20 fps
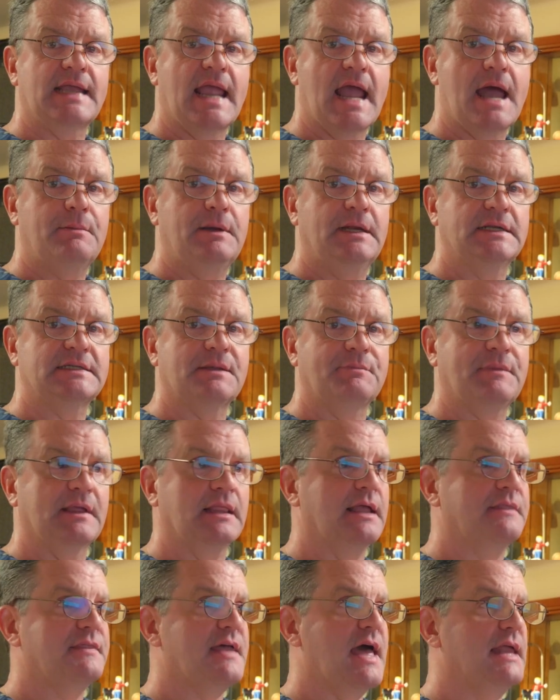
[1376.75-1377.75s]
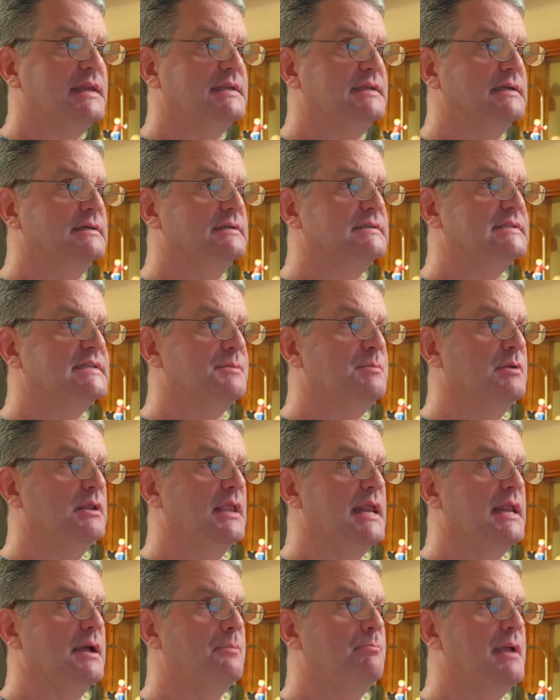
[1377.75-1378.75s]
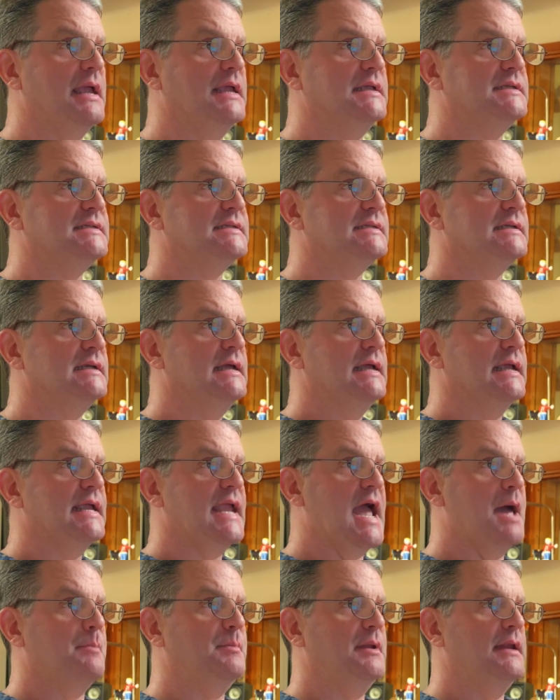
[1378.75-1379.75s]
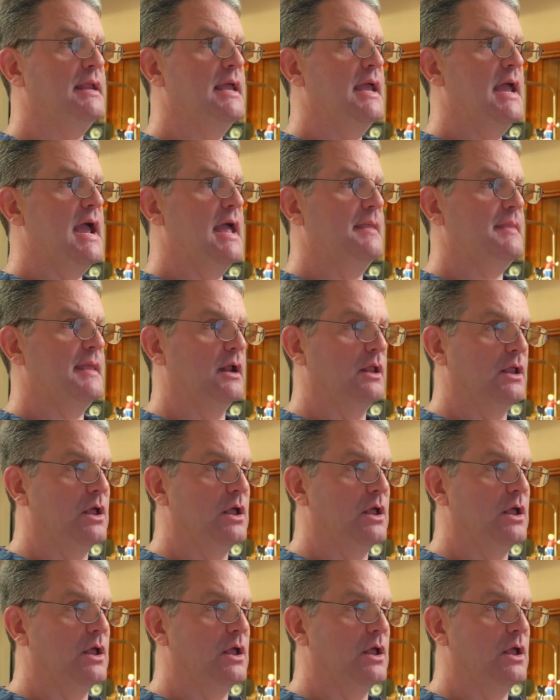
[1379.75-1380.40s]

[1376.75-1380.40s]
cabinet, something like that, to simulate a bass cabinet, and then I'll